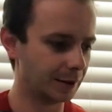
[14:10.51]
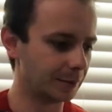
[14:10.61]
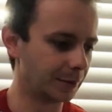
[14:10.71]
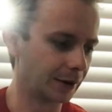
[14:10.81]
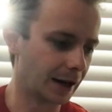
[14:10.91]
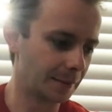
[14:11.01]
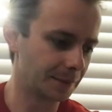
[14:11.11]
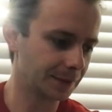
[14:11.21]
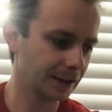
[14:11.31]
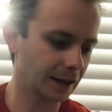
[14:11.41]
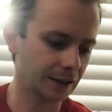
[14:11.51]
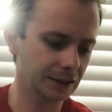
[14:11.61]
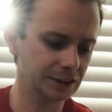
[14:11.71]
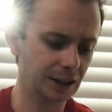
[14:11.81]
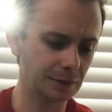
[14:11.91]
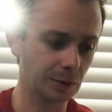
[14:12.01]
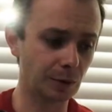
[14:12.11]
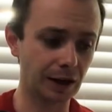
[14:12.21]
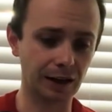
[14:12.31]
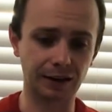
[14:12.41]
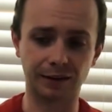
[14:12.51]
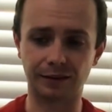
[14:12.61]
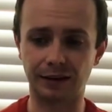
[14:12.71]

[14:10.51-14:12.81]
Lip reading: But yeah, let's start with weighing this.